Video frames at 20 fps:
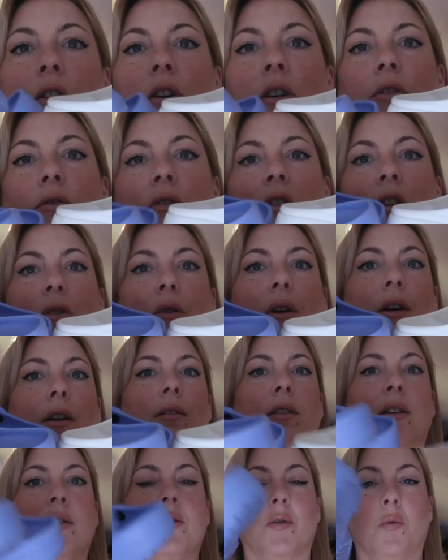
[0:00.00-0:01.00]
curve to it.
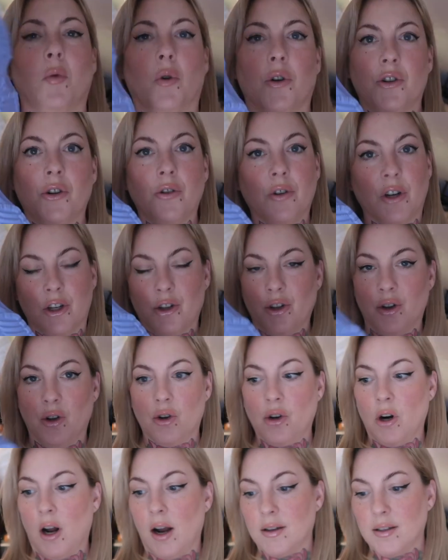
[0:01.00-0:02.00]
These are more traditional
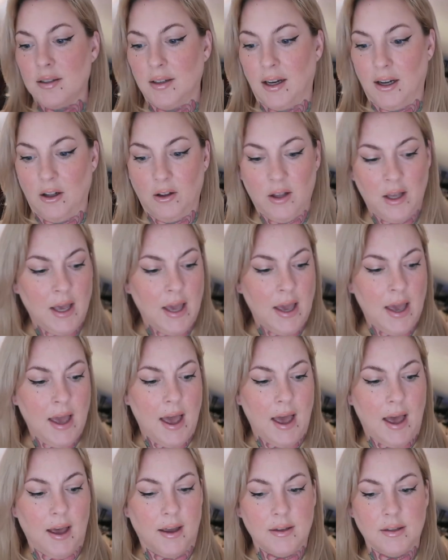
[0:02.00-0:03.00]
Croc style,
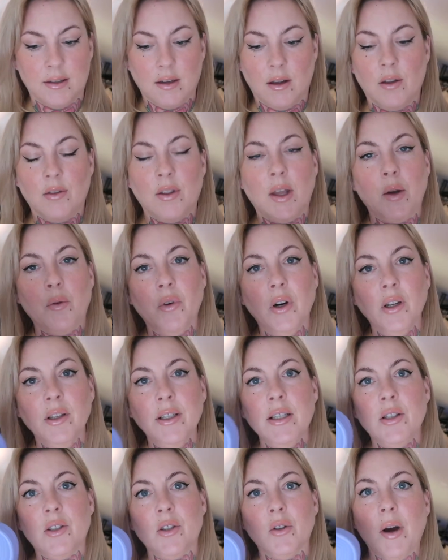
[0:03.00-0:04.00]
and they
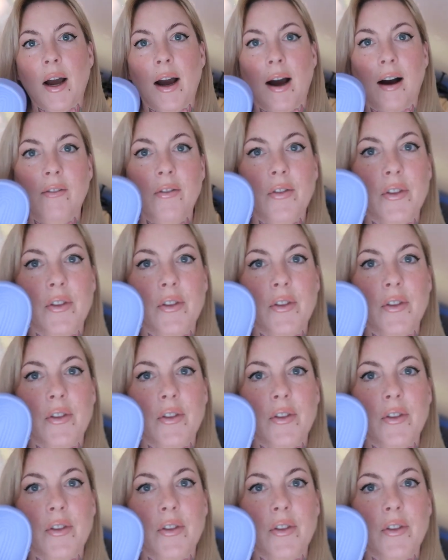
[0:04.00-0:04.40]
really do have